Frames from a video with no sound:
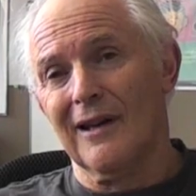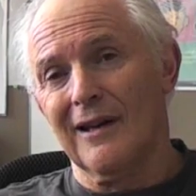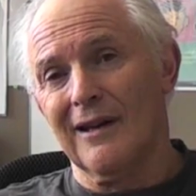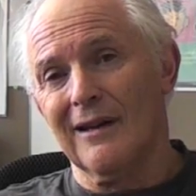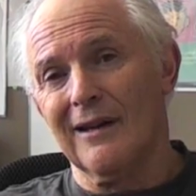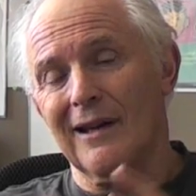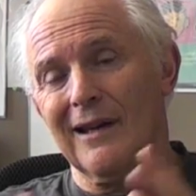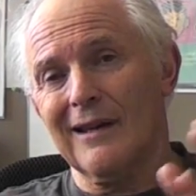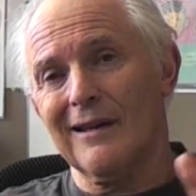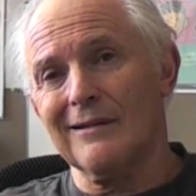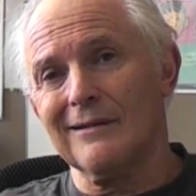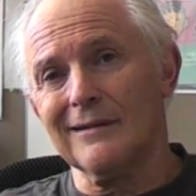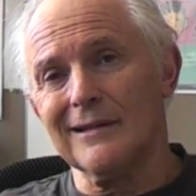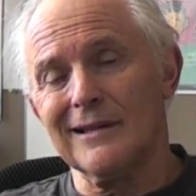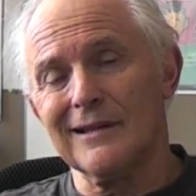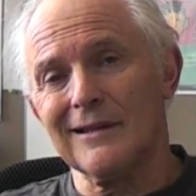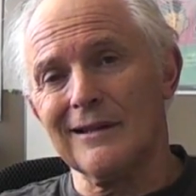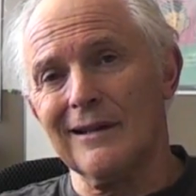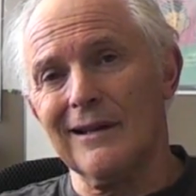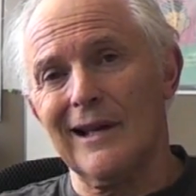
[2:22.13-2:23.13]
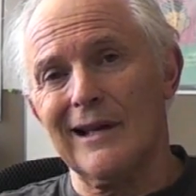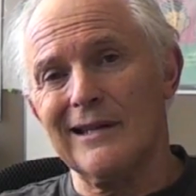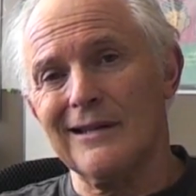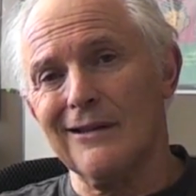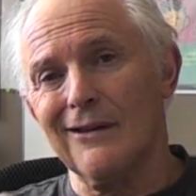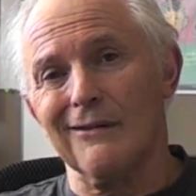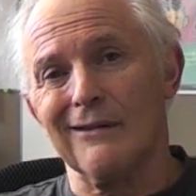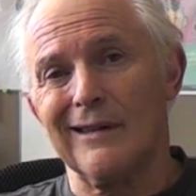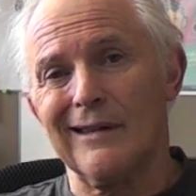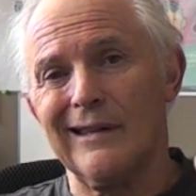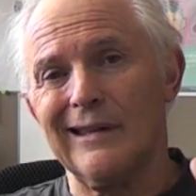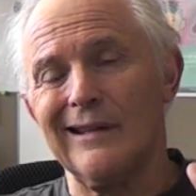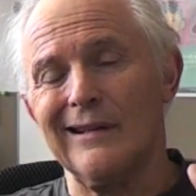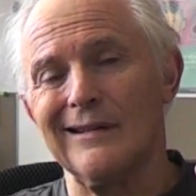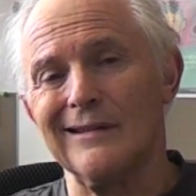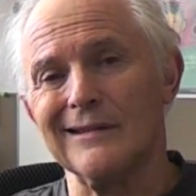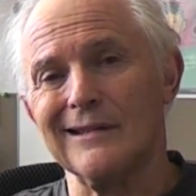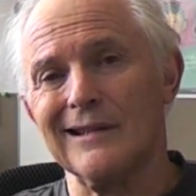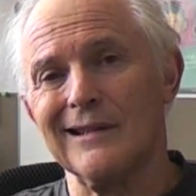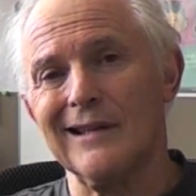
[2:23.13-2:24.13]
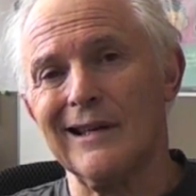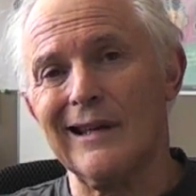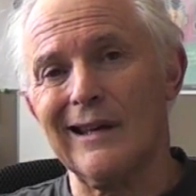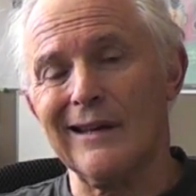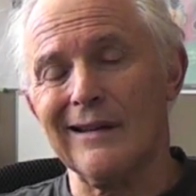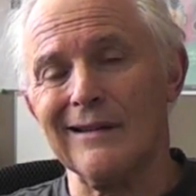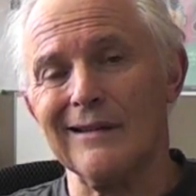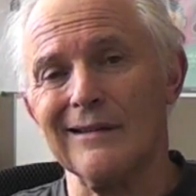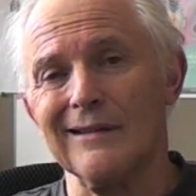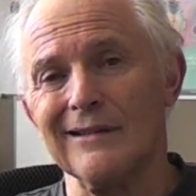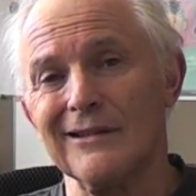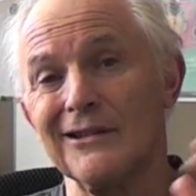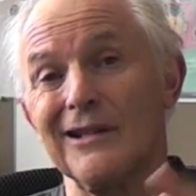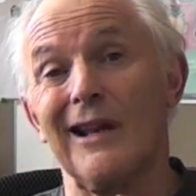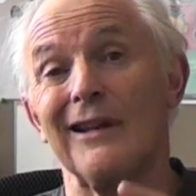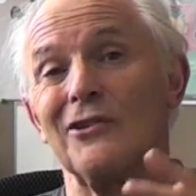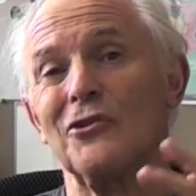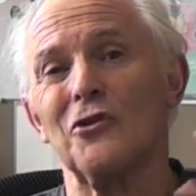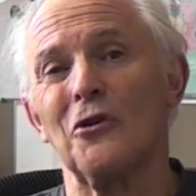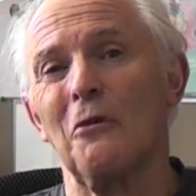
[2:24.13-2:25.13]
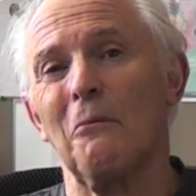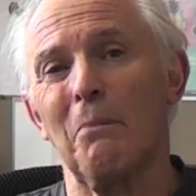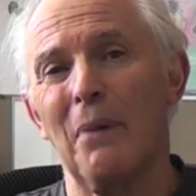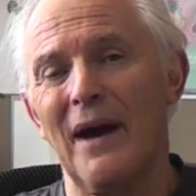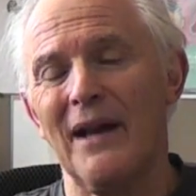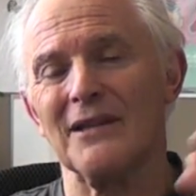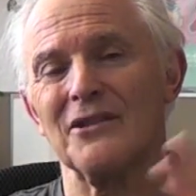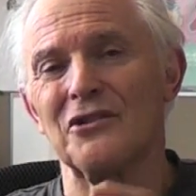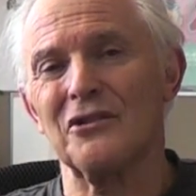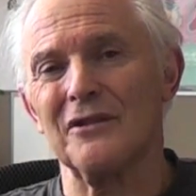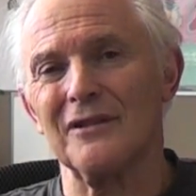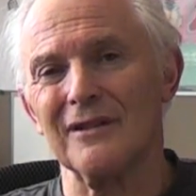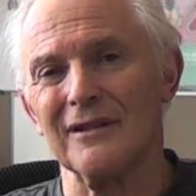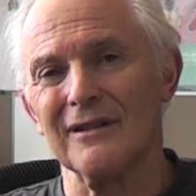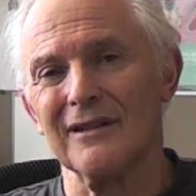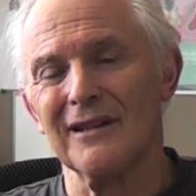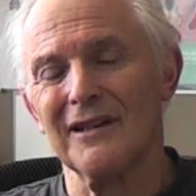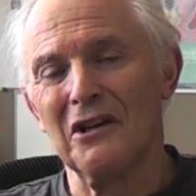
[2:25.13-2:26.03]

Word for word: And I call it sort of like Don Quixote and Sancho Panza,